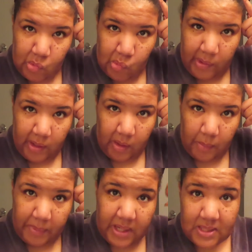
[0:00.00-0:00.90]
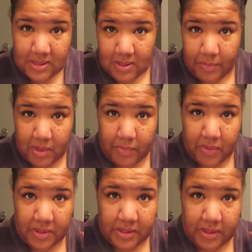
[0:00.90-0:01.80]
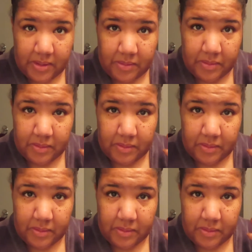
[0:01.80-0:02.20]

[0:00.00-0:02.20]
where, because it's up in a ponytail,